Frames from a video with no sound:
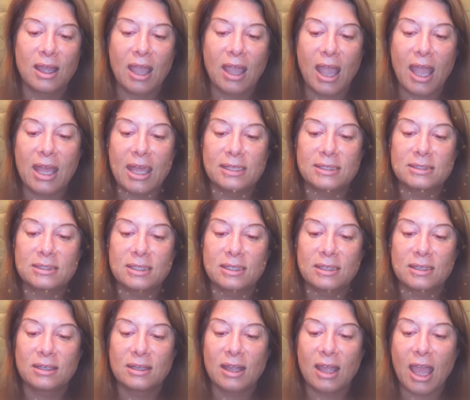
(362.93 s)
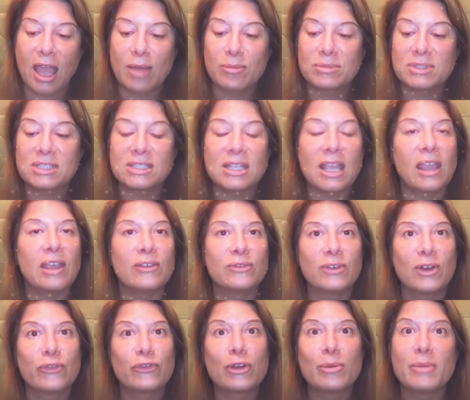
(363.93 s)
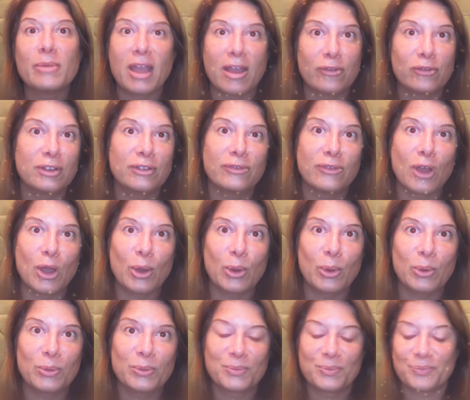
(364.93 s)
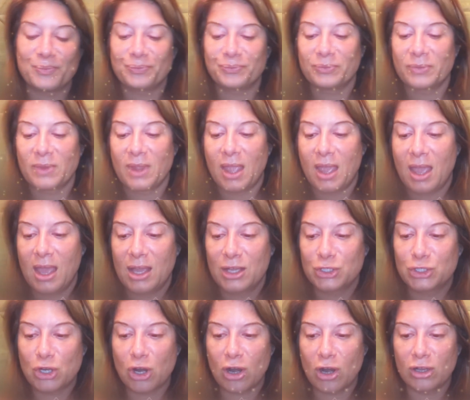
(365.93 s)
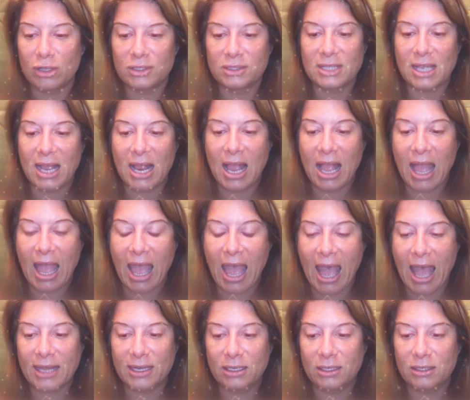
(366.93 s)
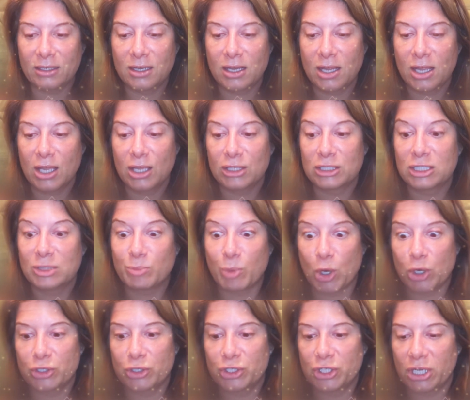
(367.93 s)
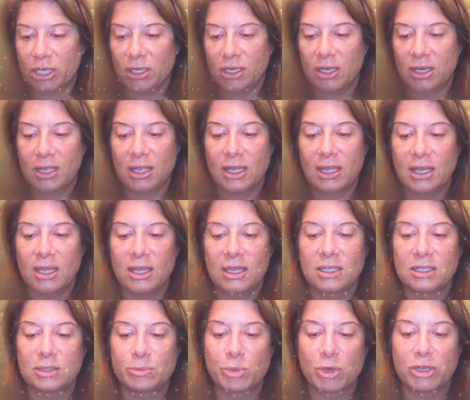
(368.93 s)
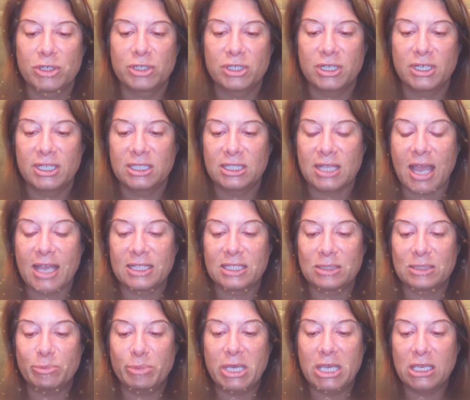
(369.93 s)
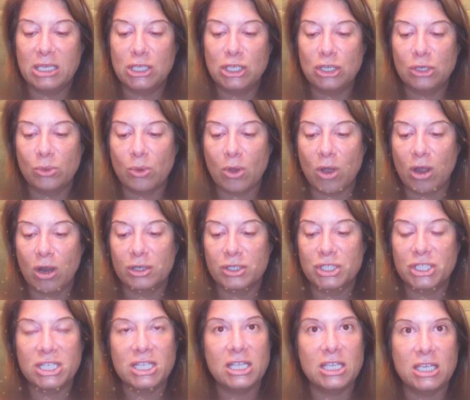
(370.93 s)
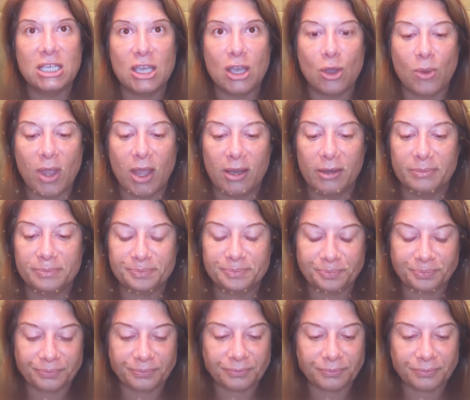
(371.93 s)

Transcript: and am safe from every foe. Charles Haddon Spurgeon. Spurgeon is S P U R G E O N.